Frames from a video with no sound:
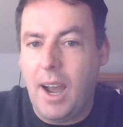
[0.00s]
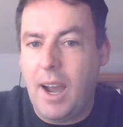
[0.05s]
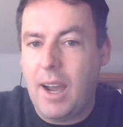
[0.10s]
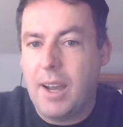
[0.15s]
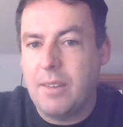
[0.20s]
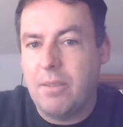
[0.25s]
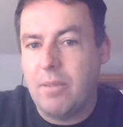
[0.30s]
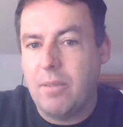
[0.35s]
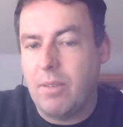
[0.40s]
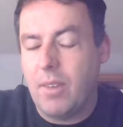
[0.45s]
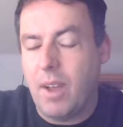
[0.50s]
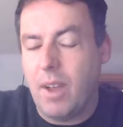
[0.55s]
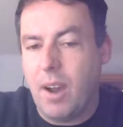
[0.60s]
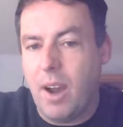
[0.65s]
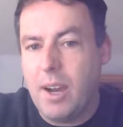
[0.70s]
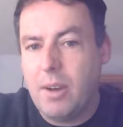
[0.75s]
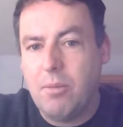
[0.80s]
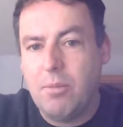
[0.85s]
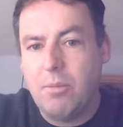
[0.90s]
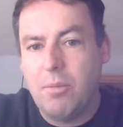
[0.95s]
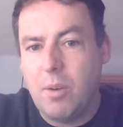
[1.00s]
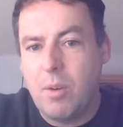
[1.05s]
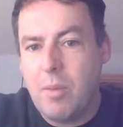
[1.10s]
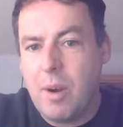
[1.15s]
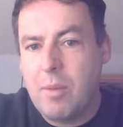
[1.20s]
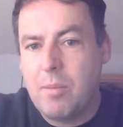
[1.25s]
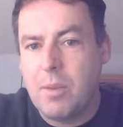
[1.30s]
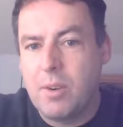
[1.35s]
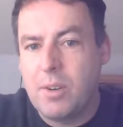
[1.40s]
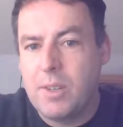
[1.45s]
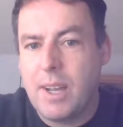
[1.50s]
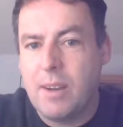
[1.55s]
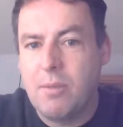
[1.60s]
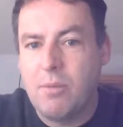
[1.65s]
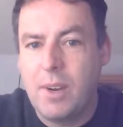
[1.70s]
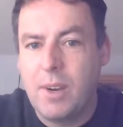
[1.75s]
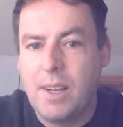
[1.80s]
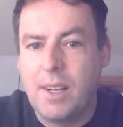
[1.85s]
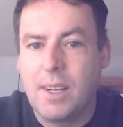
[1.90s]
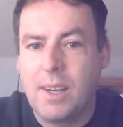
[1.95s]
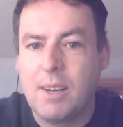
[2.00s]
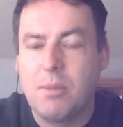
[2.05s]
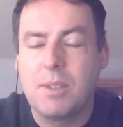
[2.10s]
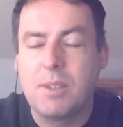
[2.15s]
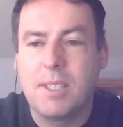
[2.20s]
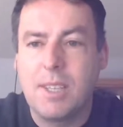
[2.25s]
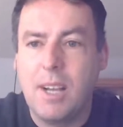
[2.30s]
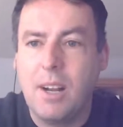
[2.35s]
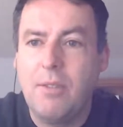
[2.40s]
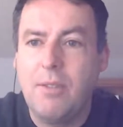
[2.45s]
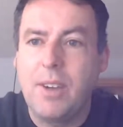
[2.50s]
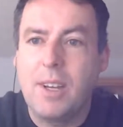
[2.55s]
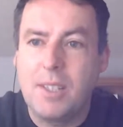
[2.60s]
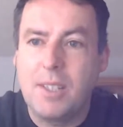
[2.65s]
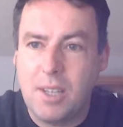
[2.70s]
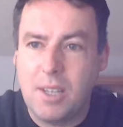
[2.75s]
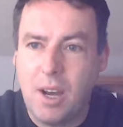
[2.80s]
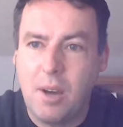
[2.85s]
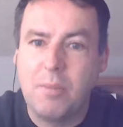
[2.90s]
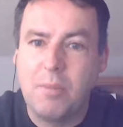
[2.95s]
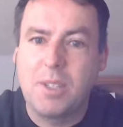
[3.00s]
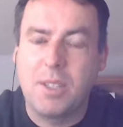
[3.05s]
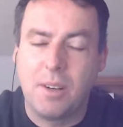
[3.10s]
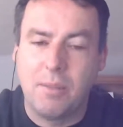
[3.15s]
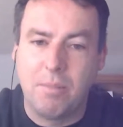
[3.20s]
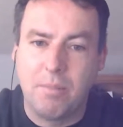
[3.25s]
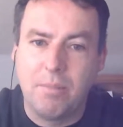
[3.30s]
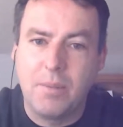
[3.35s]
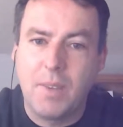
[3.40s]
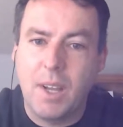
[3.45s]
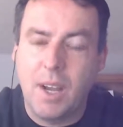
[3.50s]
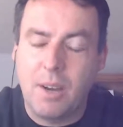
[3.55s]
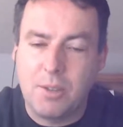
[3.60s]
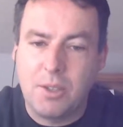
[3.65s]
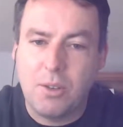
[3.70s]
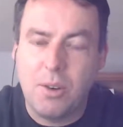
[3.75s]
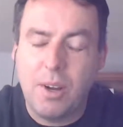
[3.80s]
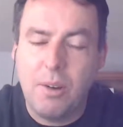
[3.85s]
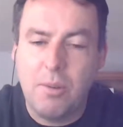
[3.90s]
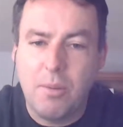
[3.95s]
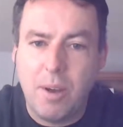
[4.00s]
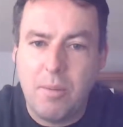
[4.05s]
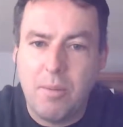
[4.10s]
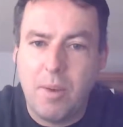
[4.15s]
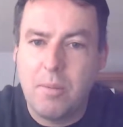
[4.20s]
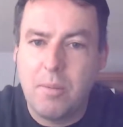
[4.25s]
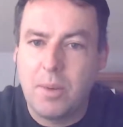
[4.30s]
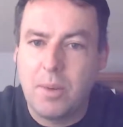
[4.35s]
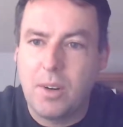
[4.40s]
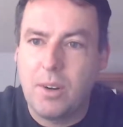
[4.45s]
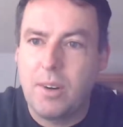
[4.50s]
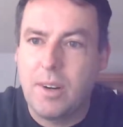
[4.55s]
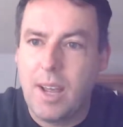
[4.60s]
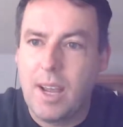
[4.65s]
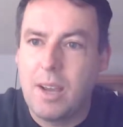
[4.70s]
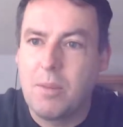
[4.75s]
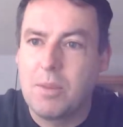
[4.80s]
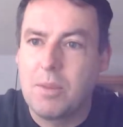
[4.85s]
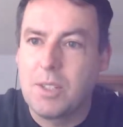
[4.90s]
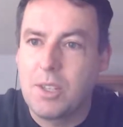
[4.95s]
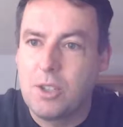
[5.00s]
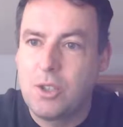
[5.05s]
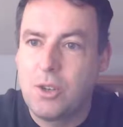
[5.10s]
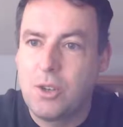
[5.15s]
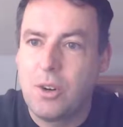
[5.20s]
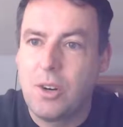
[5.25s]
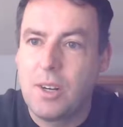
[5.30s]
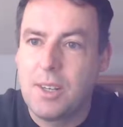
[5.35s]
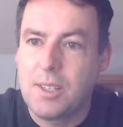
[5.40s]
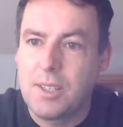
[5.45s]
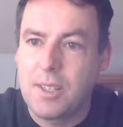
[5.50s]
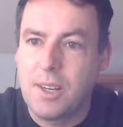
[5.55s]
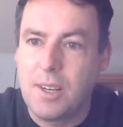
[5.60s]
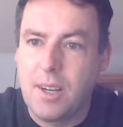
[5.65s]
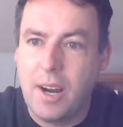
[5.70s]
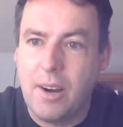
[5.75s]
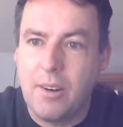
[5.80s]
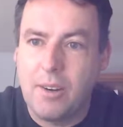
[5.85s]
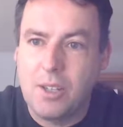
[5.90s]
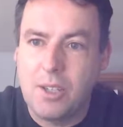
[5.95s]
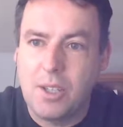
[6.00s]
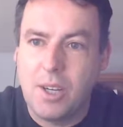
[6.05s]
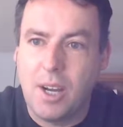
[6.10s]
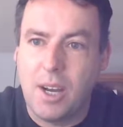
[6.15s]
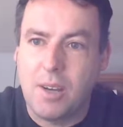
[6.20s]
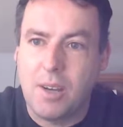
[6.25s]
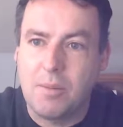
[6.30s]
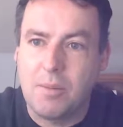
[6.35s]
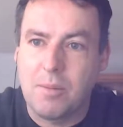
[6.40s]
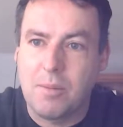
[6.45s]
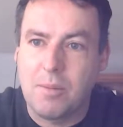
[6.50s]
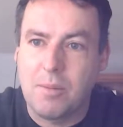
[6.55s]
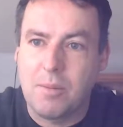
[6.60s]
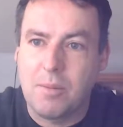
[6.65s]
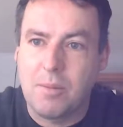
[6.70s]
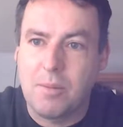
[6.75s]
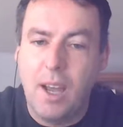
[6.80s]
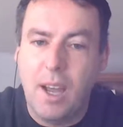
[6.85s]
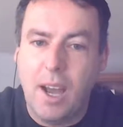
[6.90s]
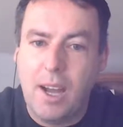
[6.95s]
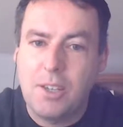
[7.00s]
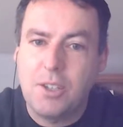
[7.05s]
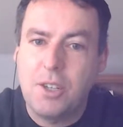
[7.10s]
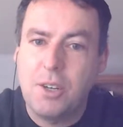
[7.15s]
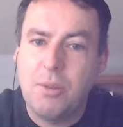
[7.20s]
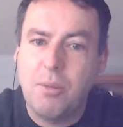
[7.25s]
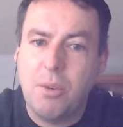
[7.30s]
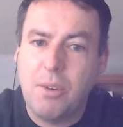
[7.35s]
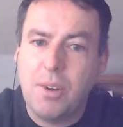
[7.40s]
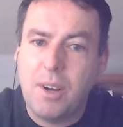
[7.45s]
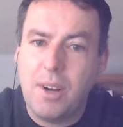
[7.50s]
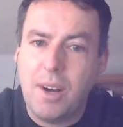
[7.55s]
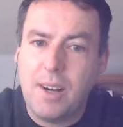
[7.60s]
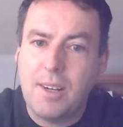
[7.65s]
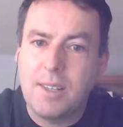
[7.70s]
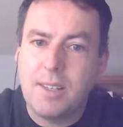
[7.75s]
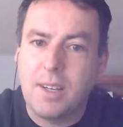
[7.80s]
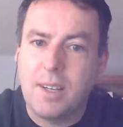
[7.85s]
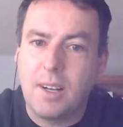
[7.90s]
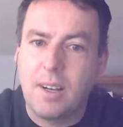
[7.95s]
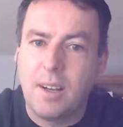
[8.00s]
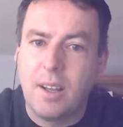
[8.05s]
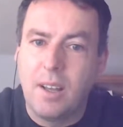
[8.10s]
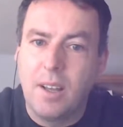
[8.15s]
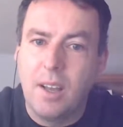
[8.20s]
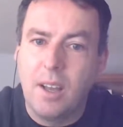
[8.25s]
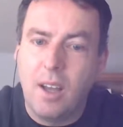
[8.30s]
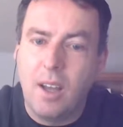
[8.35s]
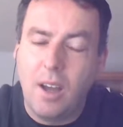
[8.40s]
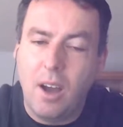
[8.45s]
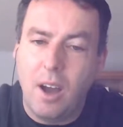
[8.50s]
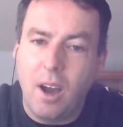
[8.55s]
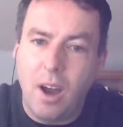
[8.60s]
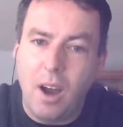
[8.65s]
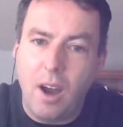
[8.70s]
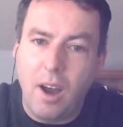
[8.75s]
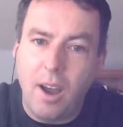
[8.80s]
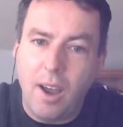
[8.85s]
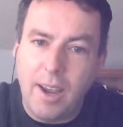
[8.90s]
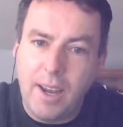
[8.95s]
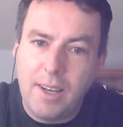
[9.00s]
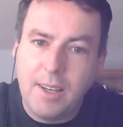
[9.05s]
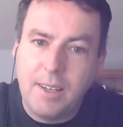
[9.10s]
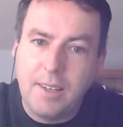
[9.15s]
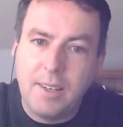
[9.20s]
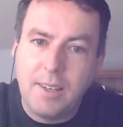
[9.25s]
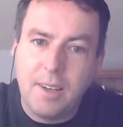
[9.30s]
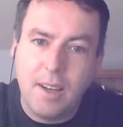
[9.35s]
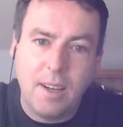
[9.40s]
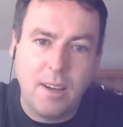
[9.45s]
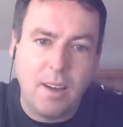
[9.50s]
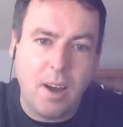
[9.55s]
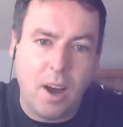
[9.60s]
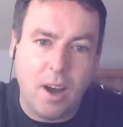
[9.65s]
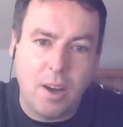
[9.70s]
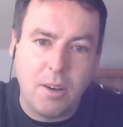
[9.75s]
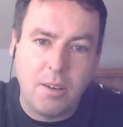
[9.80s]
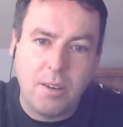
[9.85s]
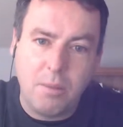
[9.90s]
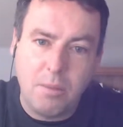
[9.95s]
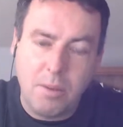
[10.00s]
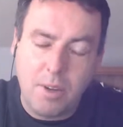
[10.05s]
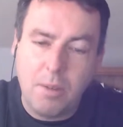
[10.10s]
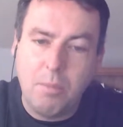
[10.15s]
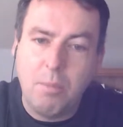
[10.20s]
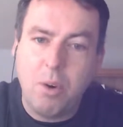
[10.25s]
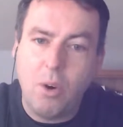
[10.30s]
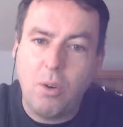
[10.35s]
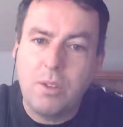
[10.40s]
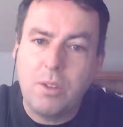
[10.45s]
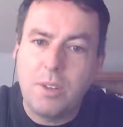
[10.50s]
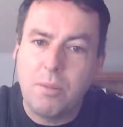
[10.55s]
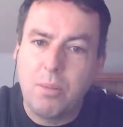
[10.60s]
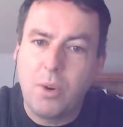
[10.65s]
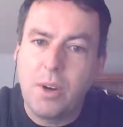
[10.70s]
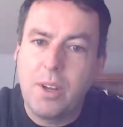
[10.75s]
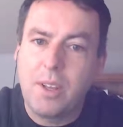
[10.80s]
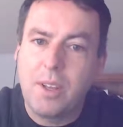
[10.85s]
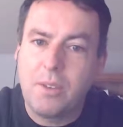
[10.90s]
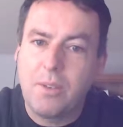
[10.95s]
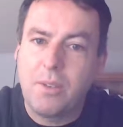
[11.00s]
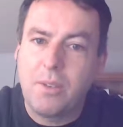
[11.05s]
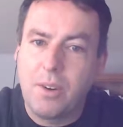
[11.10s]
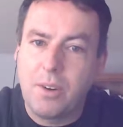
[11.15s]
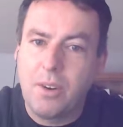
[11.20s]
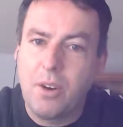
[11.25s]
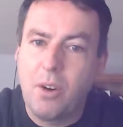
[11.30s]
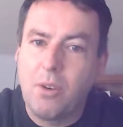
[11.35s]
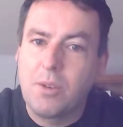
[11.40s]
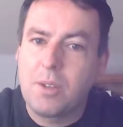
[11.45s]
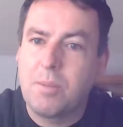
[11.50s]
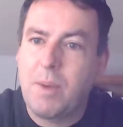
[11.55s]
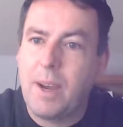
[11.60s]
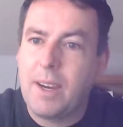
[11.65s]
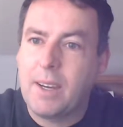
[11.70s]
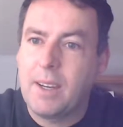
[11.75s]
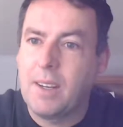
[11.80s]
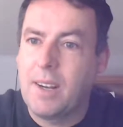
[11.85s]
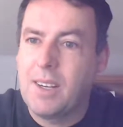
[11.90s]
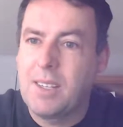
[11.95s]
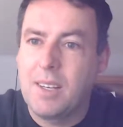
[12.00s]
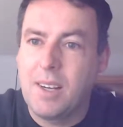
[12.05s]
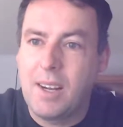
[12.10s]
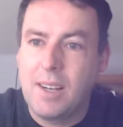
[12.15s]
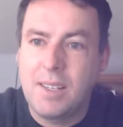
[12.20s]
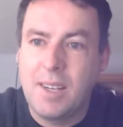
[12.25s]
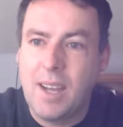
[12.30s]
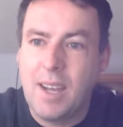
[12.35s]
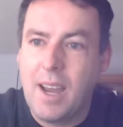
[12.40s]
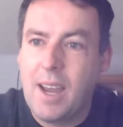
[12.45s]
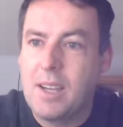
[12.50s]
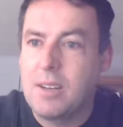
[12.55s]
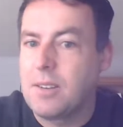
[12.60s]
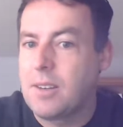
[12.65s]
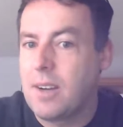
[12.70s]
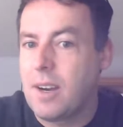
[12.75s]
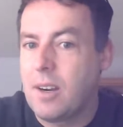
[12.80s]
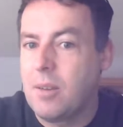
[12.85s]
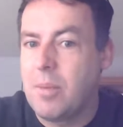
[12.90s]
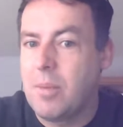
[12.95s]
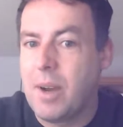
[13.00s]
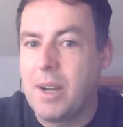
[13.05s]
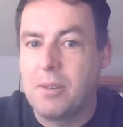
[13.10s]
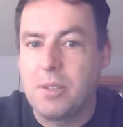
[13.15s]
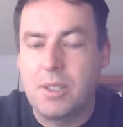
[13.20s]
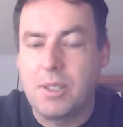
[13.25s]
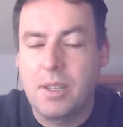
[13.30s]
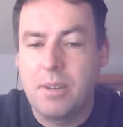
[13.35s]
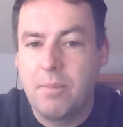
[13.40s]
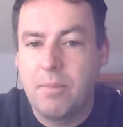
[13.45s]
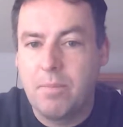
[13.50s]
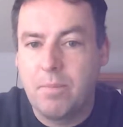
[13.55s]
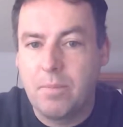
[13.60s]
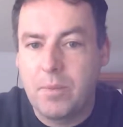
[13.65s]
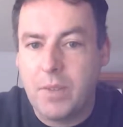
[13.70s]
And I remember then reading, it was Sylvia Thompson. I was trying to remember her name, was the journalist in the Irish Times. And she wrote an article on the importance of breathing through your nose back in 1998 or thereabouts.